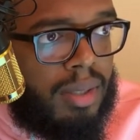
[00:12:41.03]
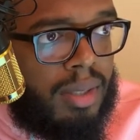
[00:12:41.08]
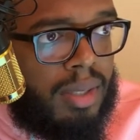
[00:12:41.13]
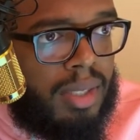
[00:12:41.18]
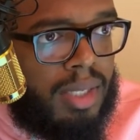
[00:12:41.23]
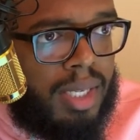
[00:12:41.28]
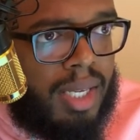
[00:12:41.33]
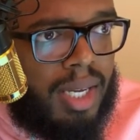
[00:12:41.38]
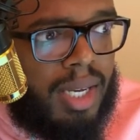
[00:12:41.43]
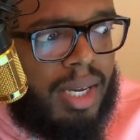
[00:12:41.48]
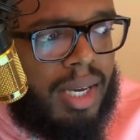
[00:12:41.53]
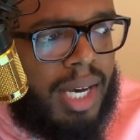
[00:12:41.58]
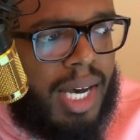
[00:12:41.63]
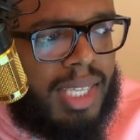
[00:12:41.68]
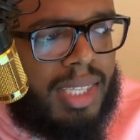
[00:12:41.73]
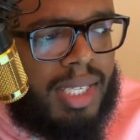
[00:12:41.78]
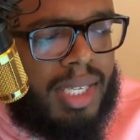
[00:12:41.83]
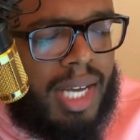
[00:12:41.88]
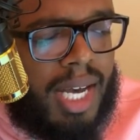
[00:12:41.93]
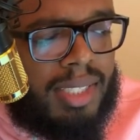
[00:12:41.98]
Yeah,
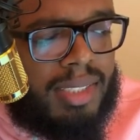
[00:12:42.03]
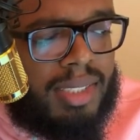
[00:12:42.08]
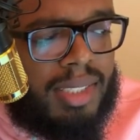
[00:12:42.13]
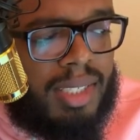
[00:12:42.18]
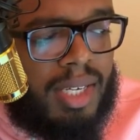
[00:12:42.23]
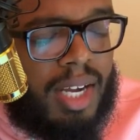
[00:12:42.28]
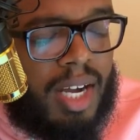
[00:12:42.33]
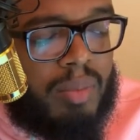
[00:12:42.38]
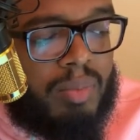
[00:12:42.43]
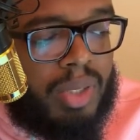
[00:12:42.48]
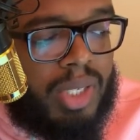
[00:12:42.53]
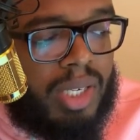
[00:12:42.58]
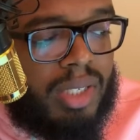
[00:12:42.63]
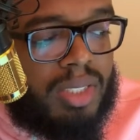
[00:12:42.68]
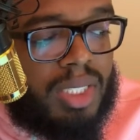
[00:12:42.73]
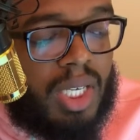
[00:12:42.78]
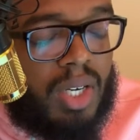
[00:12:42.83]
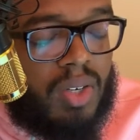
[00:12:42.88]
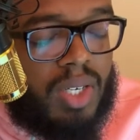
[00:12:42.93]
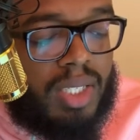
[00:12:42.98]
I seen a couple years
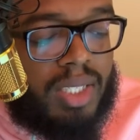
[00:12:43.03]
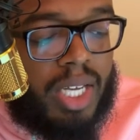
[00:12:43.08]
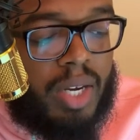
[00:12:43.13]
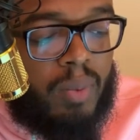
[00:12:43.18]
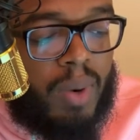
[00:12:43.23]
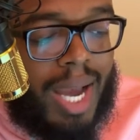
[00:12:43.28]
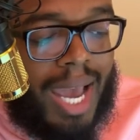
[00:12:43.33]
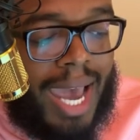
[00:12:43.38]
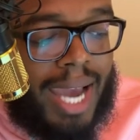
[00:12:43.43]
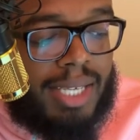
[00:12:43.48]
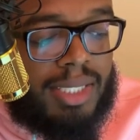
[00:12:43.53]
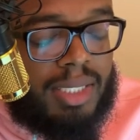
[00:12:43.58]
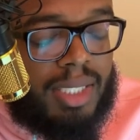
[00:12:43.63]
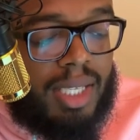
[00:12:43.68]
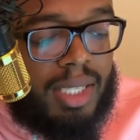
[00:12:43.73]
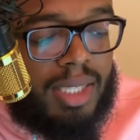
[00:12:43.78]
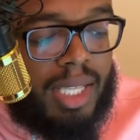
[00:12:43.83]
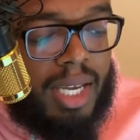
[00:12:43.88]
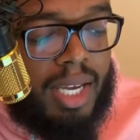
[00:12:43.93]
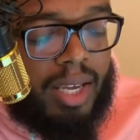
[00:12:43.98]
ago that they were actually
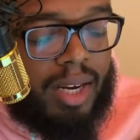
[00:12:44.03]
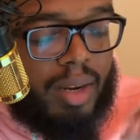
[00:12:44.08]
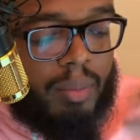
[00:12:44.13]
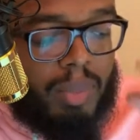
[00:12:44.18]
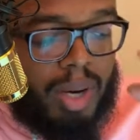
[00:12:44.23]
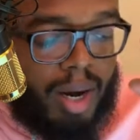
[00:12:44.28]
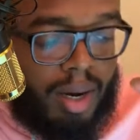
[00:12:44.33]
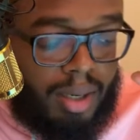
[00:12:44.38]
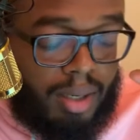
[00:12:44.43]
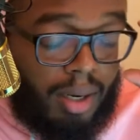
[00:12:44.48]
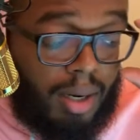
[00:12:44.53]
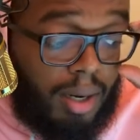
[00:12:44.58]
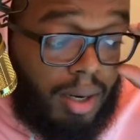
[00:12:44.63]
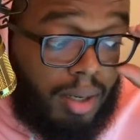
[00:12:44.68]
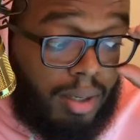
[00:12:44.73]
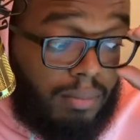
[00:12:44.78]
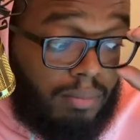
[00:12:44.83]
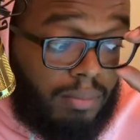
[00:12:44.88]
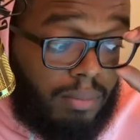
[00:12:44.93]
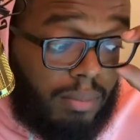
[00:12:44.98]
thinking
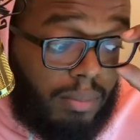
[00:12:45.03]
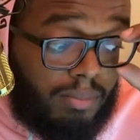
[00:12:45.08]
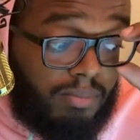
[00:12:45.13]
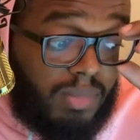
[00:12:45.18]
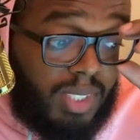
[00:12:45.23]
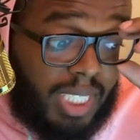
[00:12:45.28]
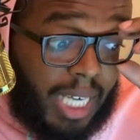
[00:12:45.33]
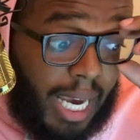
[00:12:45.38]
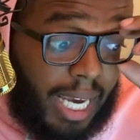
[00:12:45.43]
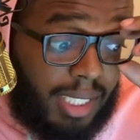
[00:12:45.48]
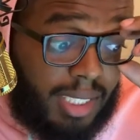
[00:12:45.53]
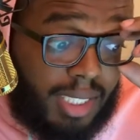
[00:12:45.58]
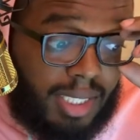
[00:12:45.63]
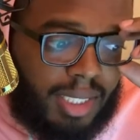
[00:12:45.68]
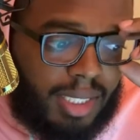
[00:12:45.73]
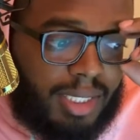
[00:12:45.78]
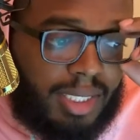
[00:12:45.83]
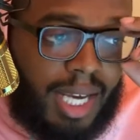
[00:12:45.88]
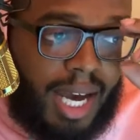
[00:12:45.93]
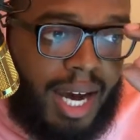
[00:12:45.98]
about changing the
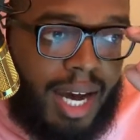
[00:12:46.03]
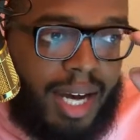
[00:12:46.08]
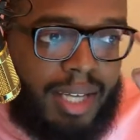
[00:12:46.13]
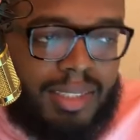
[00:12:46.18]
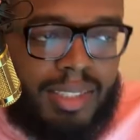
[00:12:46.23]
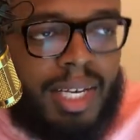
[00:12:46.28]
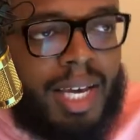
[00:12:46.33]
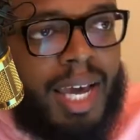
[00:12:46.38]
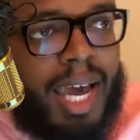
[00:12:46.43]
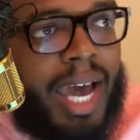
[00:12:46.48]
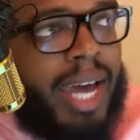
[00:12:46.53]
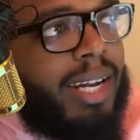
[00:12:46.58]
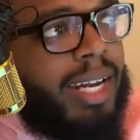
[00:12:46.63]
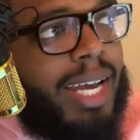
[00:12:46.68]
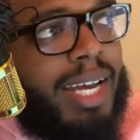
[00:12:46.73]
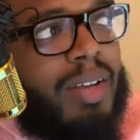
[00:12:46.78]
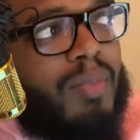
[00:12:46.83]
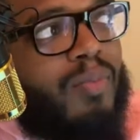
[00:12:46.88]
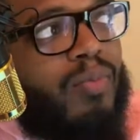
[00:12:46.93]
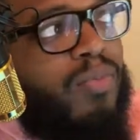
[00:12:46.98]
signs. And
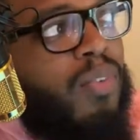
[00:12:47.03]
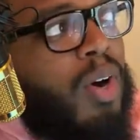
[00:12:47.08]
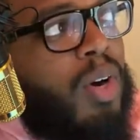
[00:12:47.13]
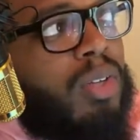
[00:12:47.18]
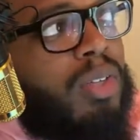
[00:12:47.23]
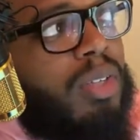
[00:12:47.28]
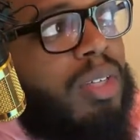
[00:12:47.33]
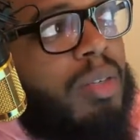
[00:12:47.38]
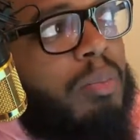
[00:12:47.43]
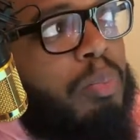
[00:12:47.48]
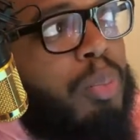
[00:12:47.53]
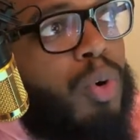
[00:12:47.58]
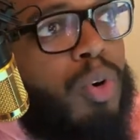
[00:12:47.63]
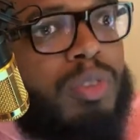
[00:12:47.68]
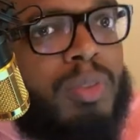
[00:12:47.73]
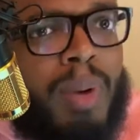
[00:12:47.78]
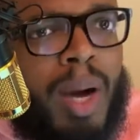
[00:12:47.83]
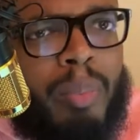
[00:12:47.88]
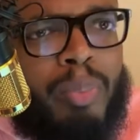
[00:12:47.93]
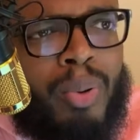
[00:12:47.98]
that further proves
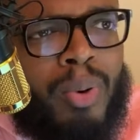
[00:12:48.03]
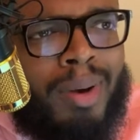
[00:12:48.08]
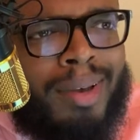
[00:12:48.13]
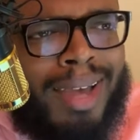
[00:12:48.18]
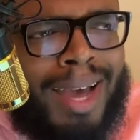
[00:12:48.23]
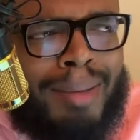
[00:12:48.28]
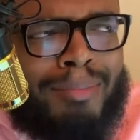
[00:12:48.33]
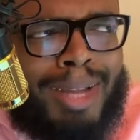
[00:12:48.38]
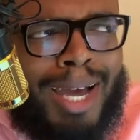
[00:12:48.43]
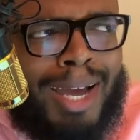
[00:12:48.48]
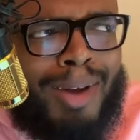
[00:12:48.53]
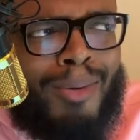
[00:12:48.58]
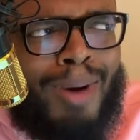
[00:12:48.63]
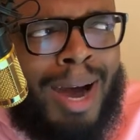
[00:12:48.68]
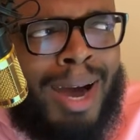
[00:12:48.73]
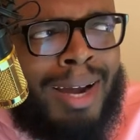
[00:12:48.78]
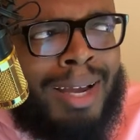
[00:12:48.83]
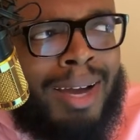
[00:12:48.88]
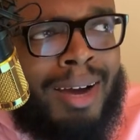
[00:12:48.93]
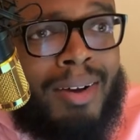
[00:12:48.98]
my point. I'm like, why
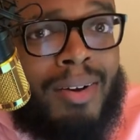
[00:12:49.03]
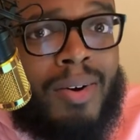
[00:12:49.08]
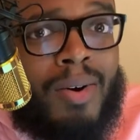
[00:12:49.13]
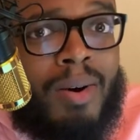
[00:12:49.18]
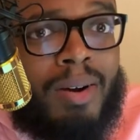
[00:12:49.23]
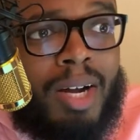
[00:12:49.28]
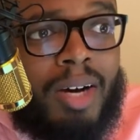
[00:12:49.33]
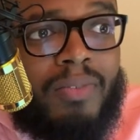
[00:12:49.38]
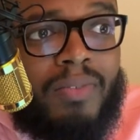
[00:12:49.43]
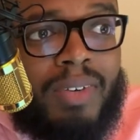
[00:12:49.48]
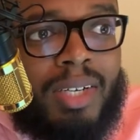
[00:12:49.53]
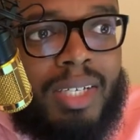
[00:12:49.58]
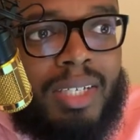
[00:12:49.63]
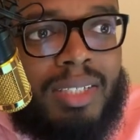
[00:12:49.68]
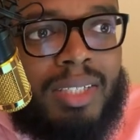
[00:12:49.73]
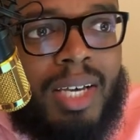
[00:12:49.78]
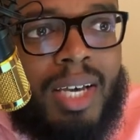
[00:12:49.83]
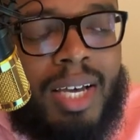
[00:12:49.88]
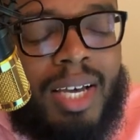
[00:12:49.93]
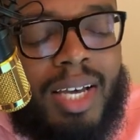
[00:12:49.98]
are y'all going off of this?
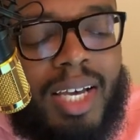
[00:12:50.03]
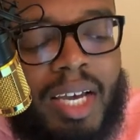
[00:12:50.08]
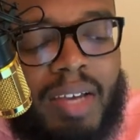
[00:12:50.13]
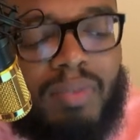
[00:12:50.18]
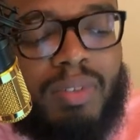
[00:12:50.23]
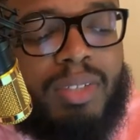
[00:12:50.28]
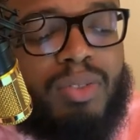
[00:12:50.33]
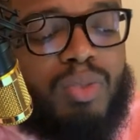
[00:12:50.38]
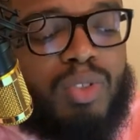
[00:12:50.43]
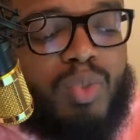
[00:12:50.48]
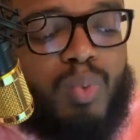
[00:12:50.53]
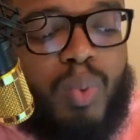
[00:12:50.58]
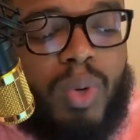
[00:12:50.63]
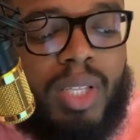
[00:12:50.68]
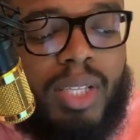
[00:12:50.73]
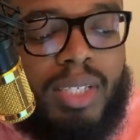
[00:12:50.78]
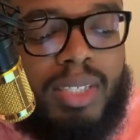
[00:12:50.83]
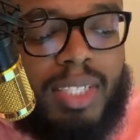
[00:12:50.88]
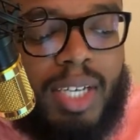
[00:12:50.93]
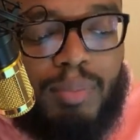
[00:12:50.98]
If this was
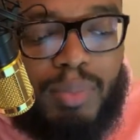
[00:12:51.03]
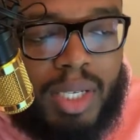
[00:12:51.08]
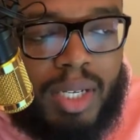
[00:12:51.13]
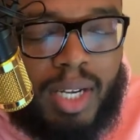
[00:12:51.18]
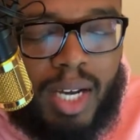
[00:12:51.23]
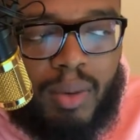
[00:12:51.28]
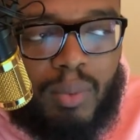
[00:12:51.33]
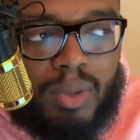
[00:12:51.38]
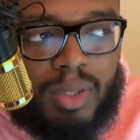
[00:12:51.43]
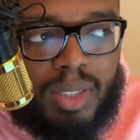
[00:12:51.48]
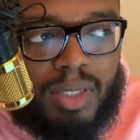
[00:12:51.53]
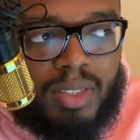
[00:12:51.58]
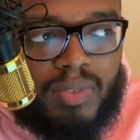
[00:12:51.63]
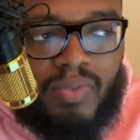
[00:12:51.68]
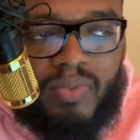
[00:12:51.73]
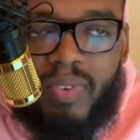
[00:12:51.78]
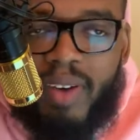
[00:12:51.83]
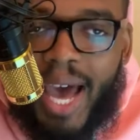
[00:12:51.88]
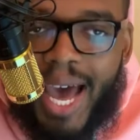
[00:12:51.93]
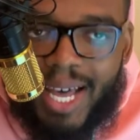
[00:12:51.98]
really something that was
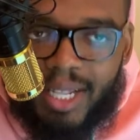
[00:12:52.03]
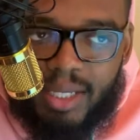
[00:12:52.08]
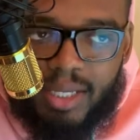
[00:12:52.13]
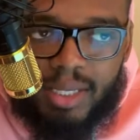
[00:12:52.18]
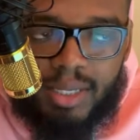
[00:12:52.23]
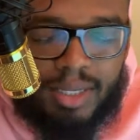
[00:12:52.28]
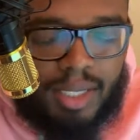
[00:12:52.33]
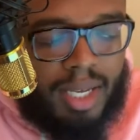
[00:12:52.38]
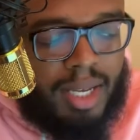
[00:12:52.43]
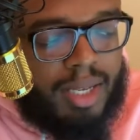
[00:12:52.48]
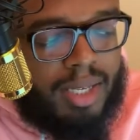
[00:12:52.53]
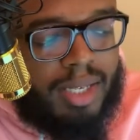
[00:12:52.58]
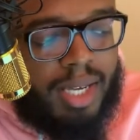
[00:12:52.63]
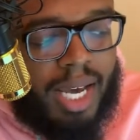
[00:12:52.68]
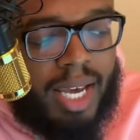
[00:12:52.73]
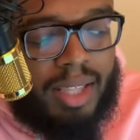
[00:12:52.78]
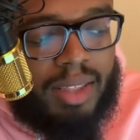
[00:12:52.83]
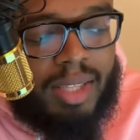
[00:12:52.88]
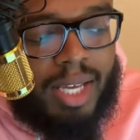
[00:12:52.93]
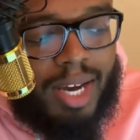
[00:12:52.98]
valid
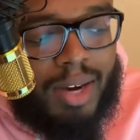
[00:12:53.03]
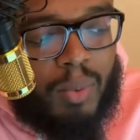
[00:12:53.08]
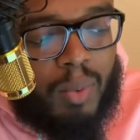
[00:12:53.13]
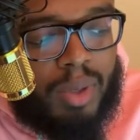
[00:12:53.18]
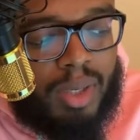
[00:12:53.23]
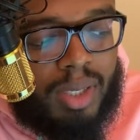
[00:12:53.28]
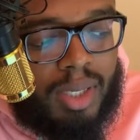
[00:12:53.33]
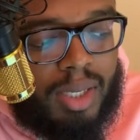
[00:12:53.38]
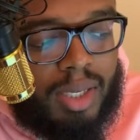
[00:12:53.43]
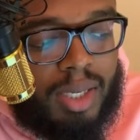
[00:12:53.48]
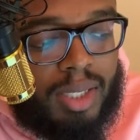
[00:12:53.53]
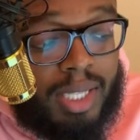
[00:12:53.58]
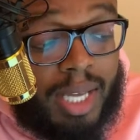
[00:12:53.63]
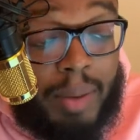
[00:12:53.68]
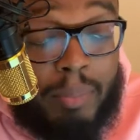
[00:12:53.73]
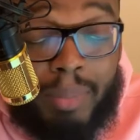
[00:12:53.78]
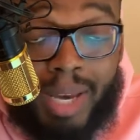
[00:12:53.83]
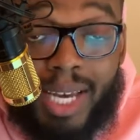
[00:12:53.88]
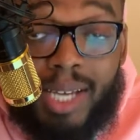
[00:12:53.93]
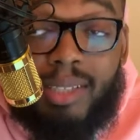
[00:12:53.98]
and that
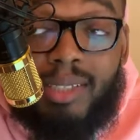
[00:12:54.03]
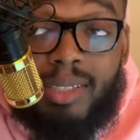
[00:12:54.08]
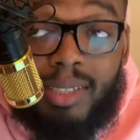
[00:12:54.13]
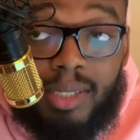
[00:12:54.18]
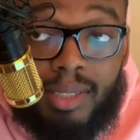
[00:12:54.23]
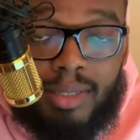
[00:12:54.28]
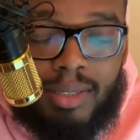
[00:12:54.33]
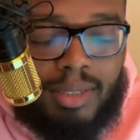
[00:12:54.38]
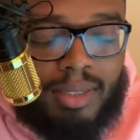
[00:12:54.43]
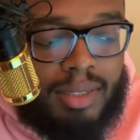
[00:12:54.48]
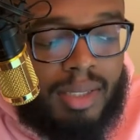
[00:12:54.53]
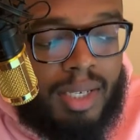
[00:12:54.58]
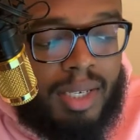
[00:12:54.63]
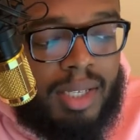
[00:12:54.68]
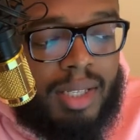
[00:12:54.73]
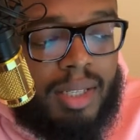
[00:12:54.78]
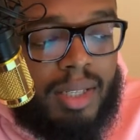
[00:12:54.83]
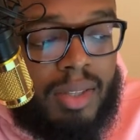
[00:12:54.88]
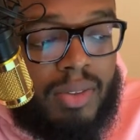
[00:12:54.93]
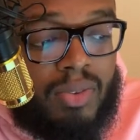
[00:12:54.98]
made sense,
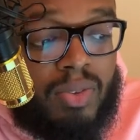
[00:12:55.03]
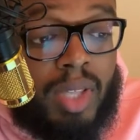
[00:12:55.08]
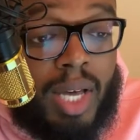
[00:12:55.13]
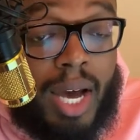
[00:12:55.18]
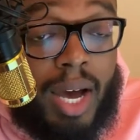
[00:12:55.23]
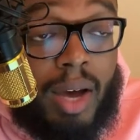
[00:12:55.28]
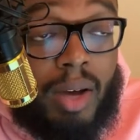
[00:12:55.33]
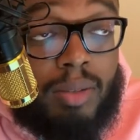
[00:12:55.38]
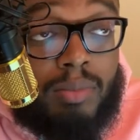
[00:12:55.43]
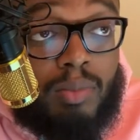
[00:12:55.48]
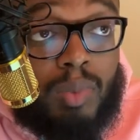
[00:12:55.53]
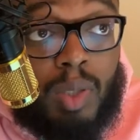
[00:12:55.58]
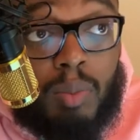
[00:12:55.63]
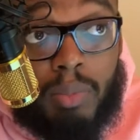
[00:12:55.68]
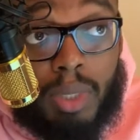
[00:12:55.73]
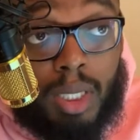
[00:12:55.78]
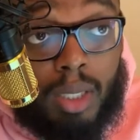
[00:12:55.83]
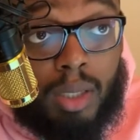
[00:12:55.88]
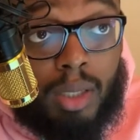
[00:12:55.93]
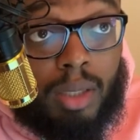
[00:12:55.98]
that to
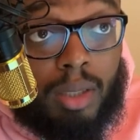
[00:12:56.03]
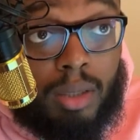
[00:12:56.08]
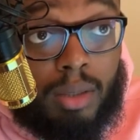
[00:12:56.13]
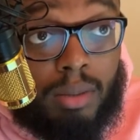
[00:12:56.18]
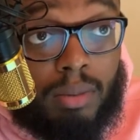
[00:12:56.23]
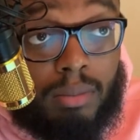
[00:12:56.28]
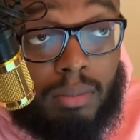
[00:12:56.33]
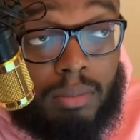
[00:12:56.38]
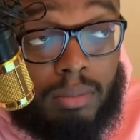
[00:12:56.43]
me